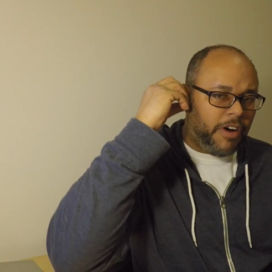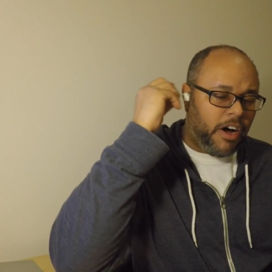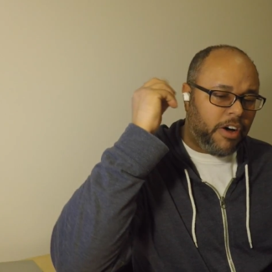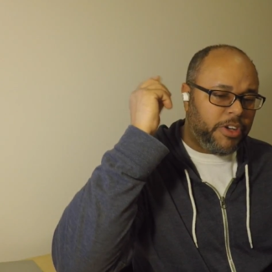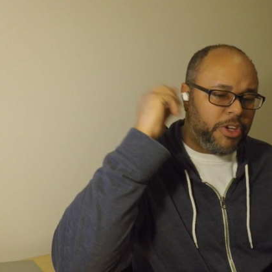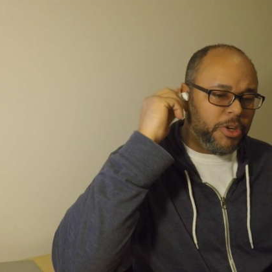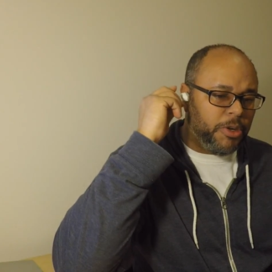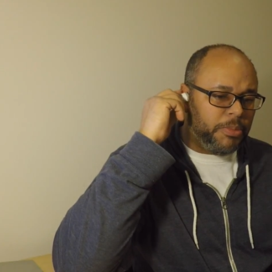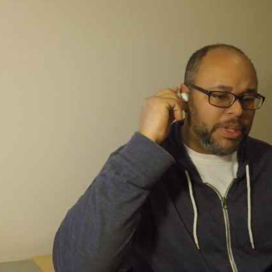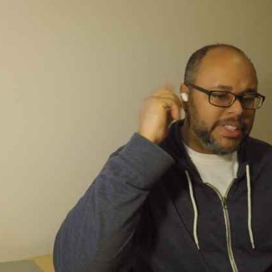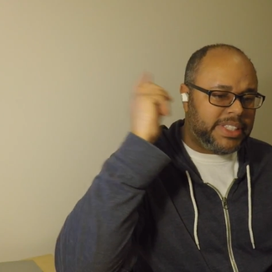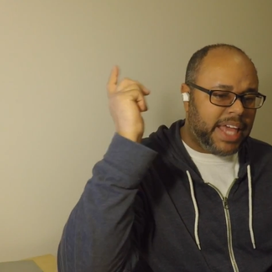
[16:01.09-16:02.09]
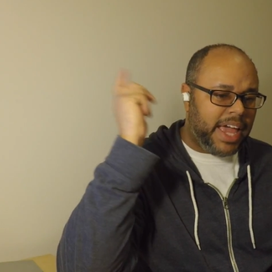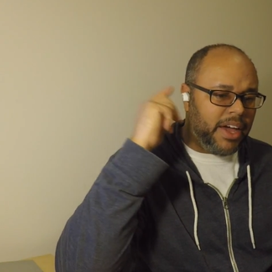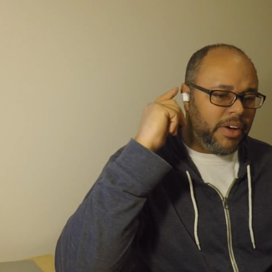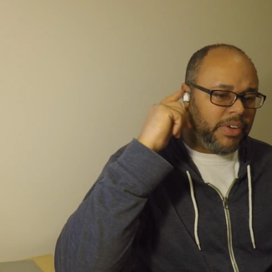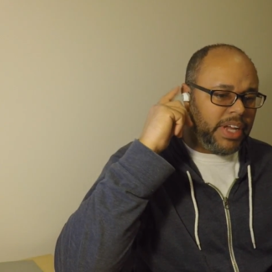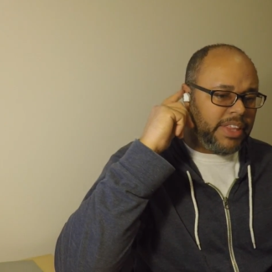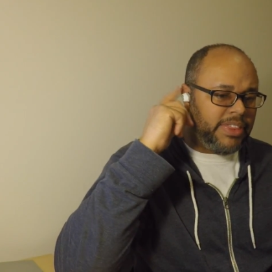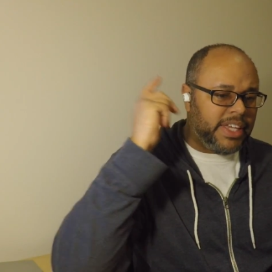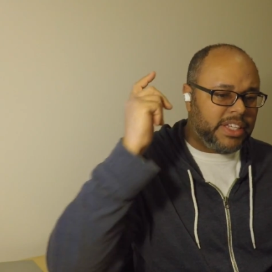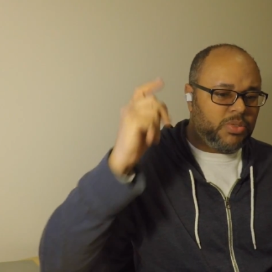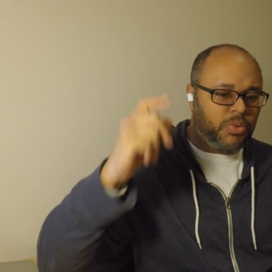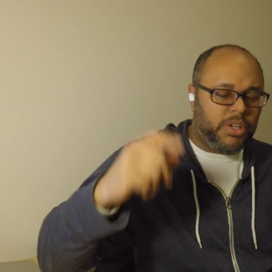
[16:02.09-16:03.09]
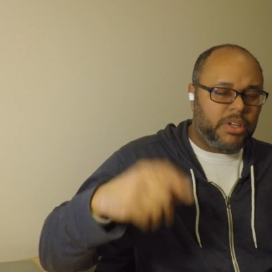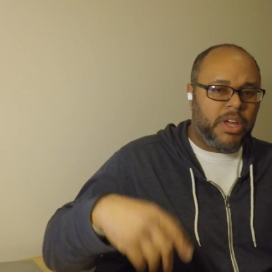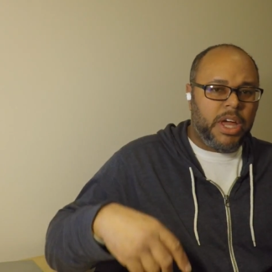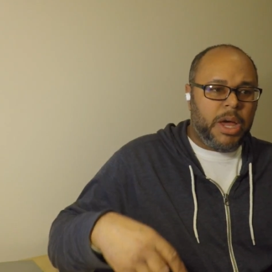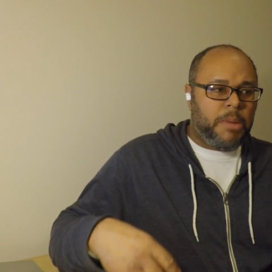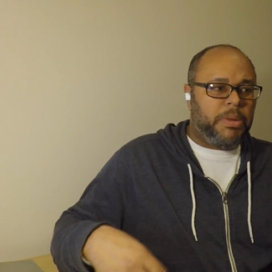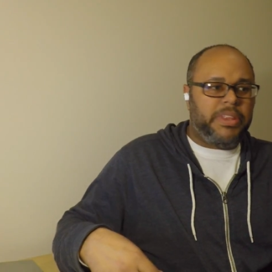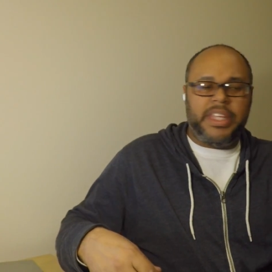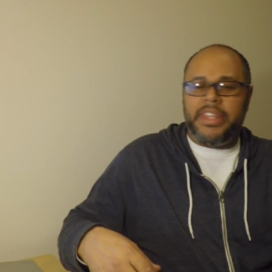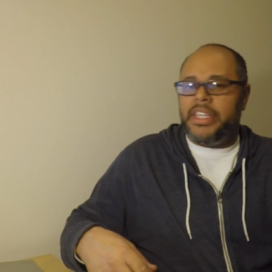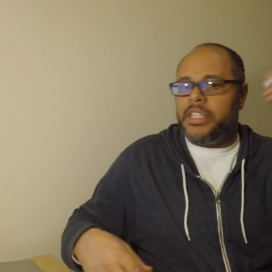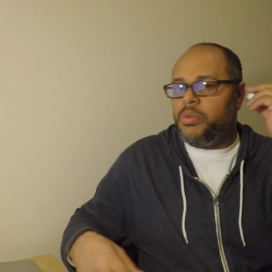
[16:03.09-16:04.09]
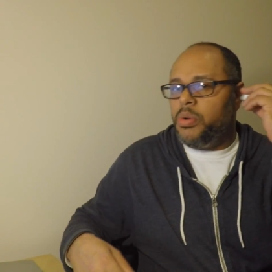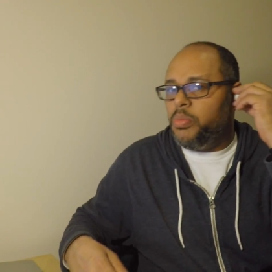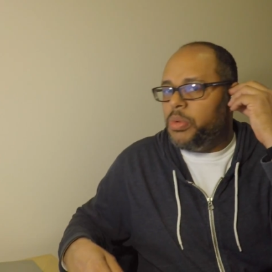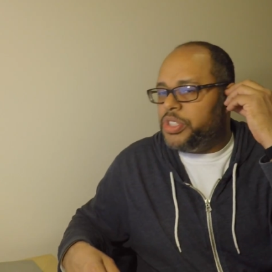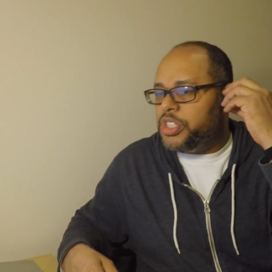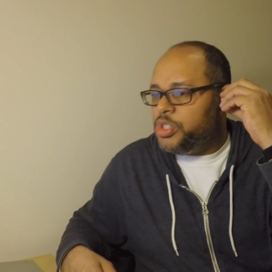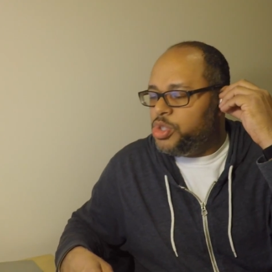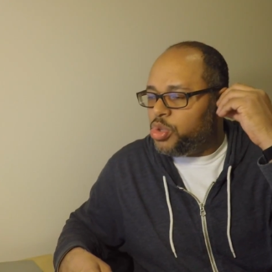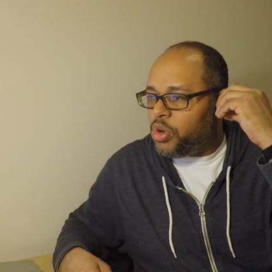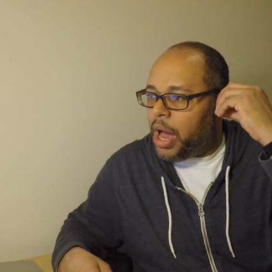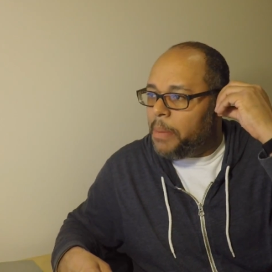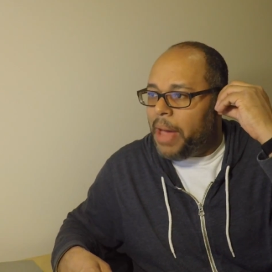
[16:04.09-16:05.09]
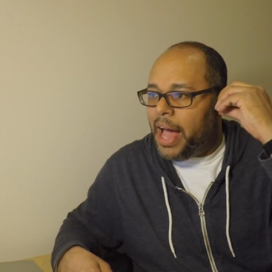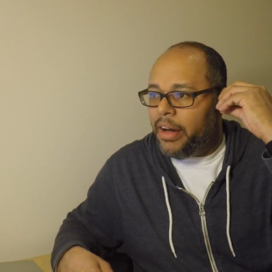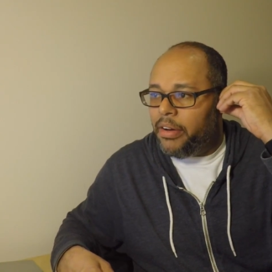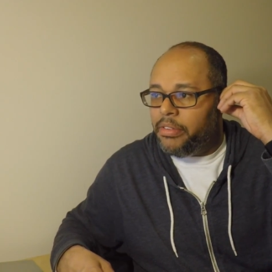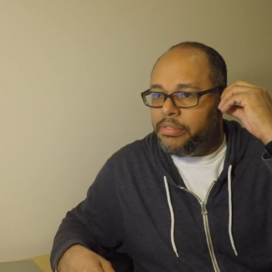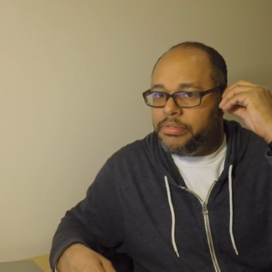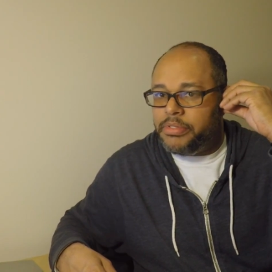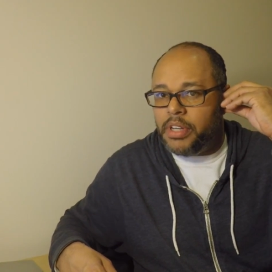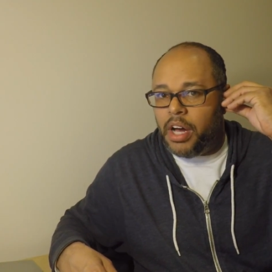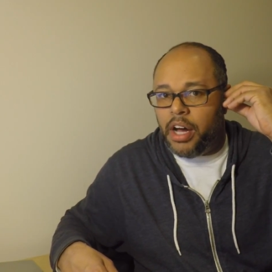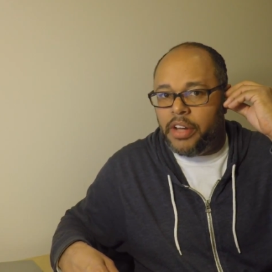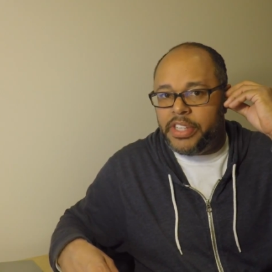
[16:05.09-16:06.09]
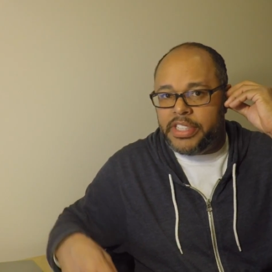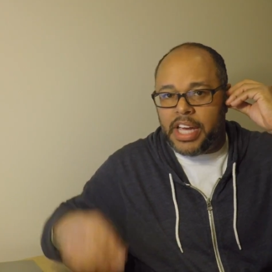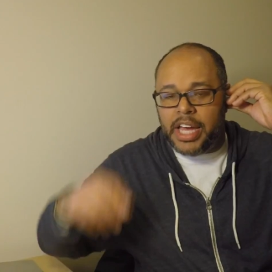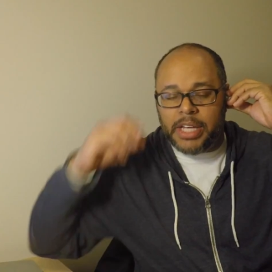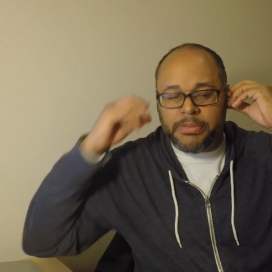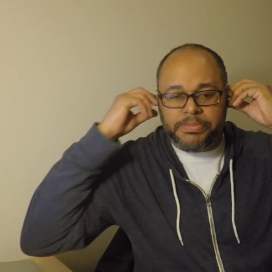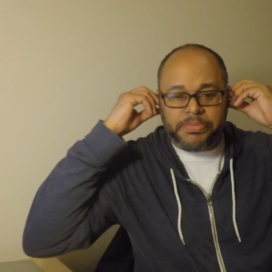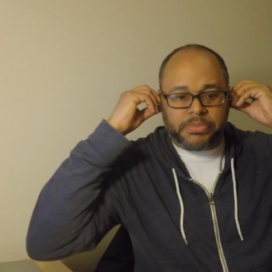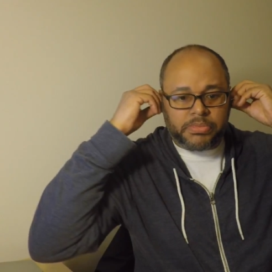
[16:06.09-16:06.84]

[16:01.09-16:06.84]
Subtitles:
volume and sound in this one, but then this one would just drop out all the time.